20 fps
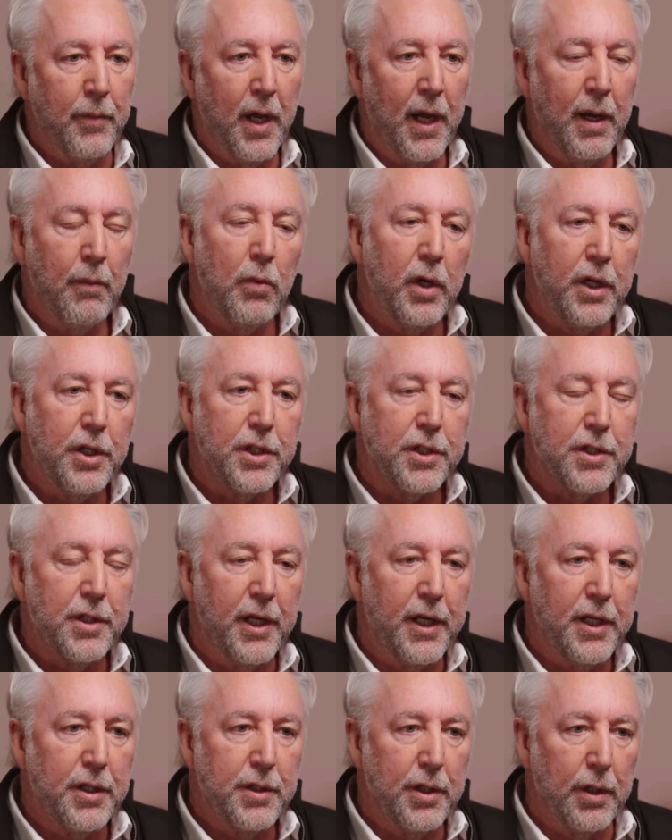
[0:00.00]
And we just
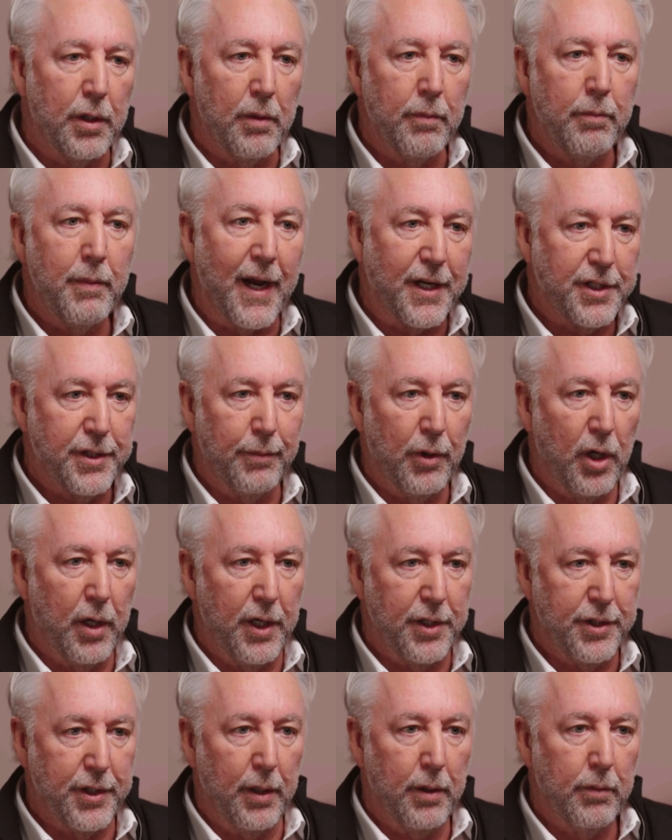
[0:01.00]
need to
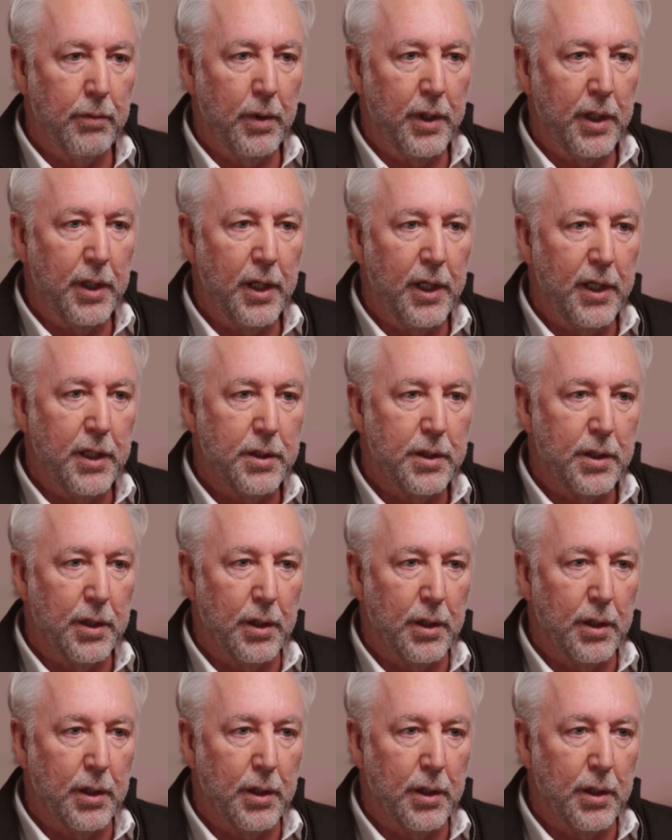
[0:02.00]
maximise it. We need